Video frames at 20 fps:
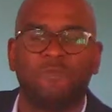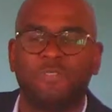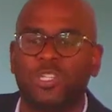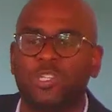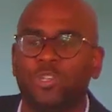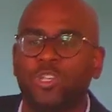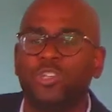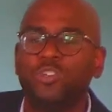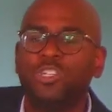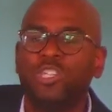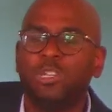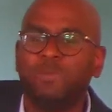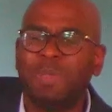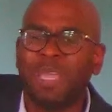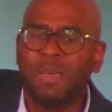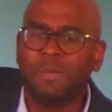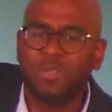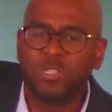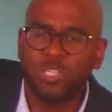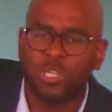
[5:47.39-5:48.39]
So, you should be
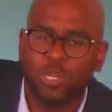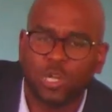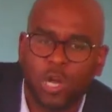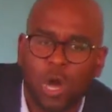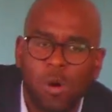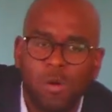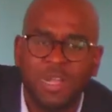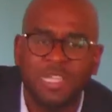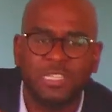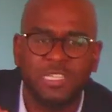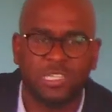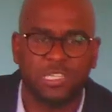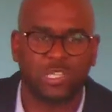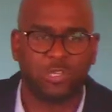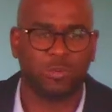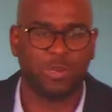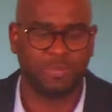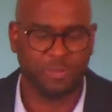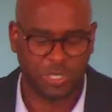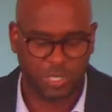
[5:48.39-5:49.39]
able to go into
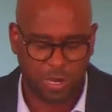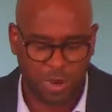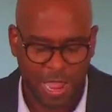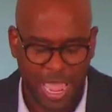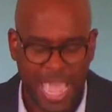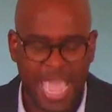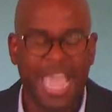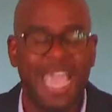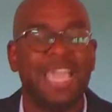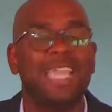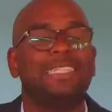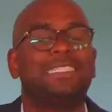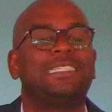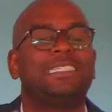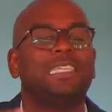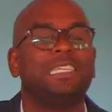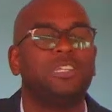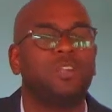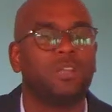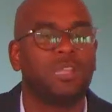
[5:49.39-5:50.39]
Scripture and
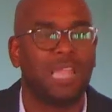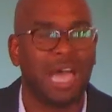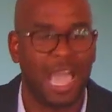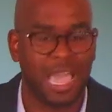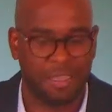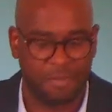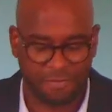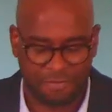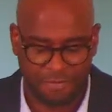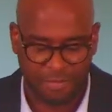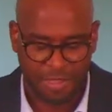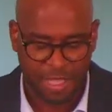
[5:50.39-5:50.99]
see your life.